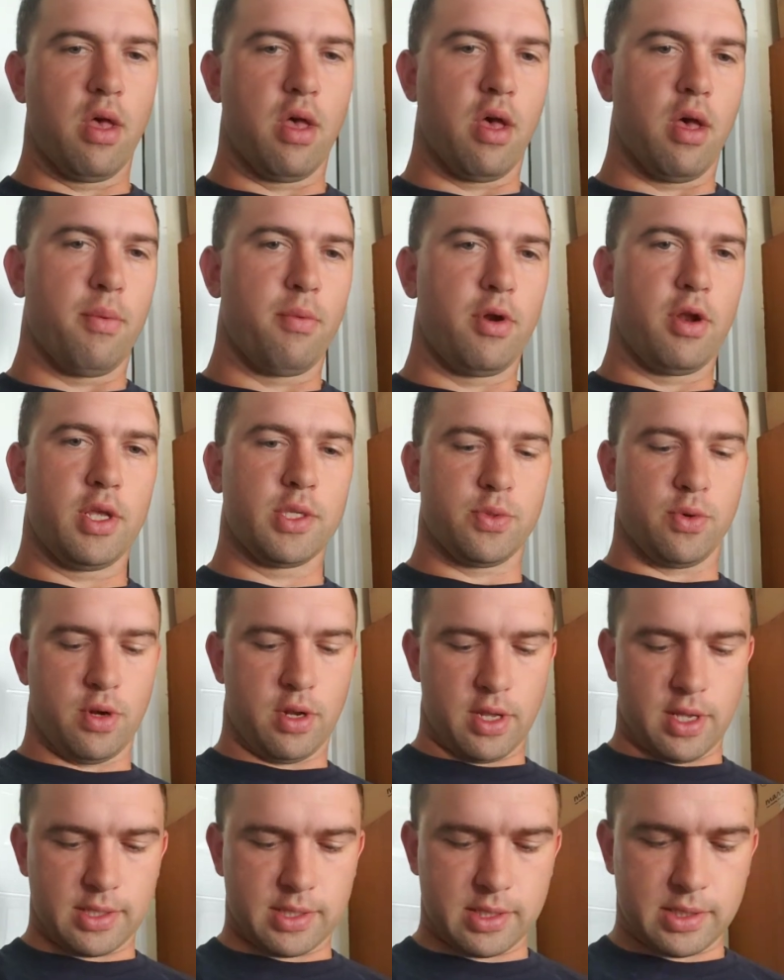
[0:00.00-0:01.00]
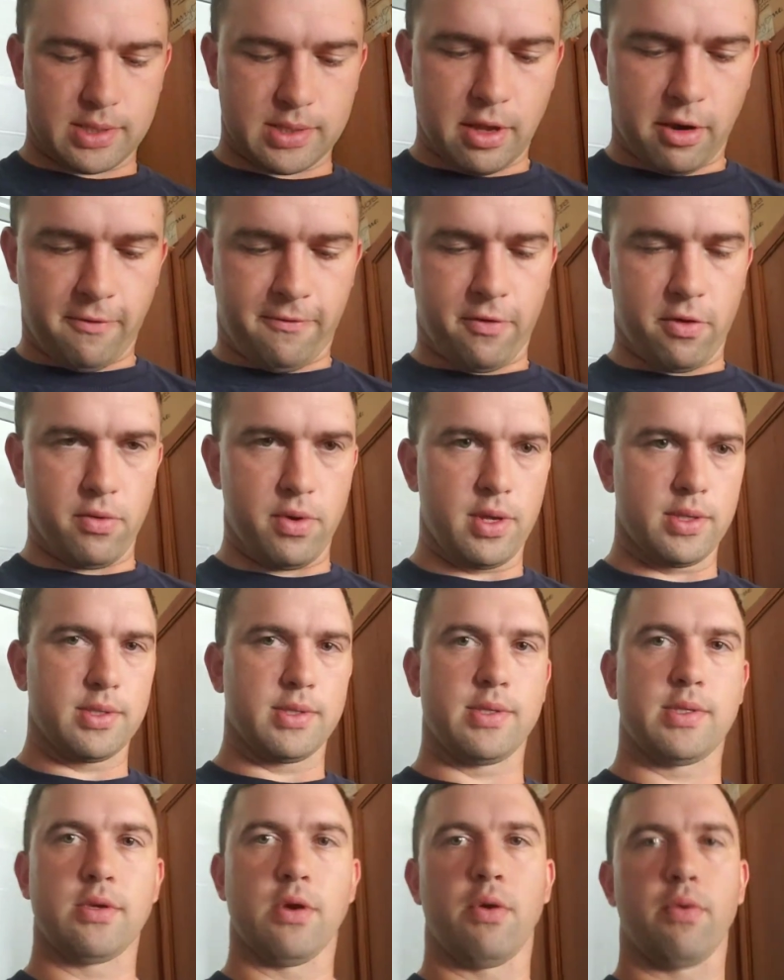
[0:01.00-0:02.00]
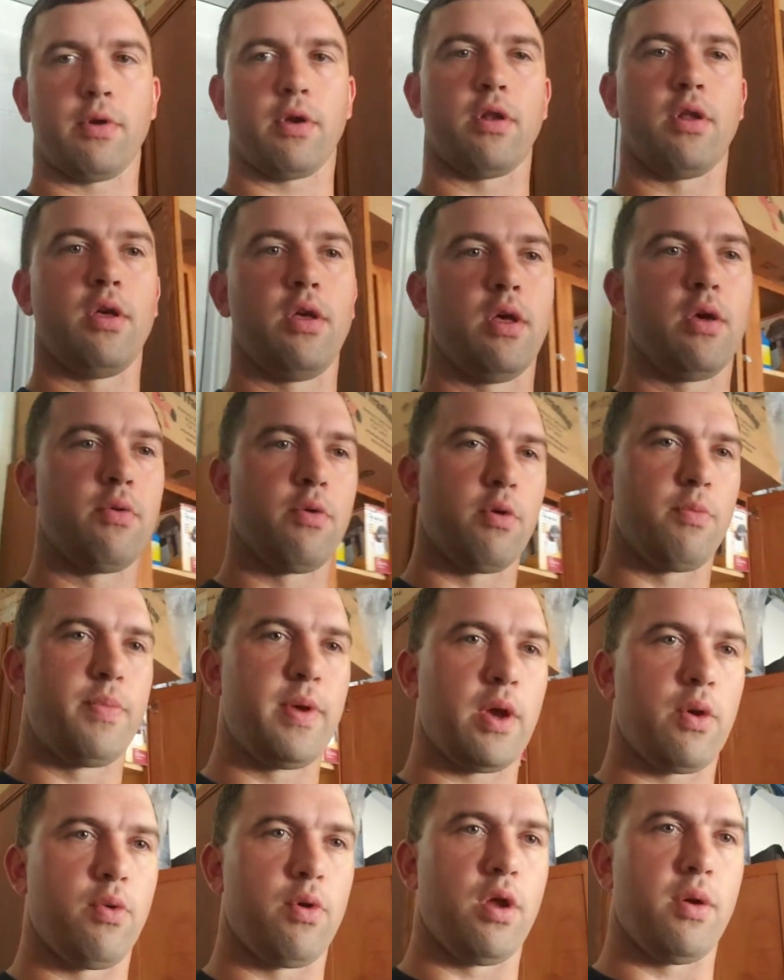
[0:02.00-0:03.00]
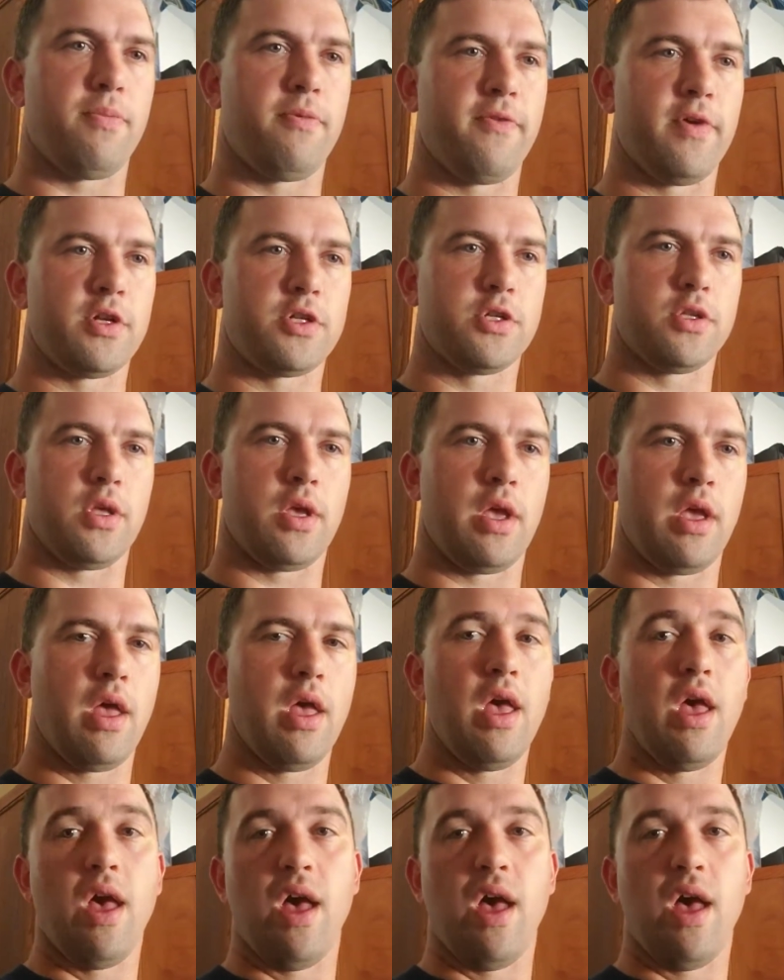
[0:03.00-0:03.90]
Uh, but it is what it is. It's there for a reason, so we're gonna we're gonna pick one up eventually.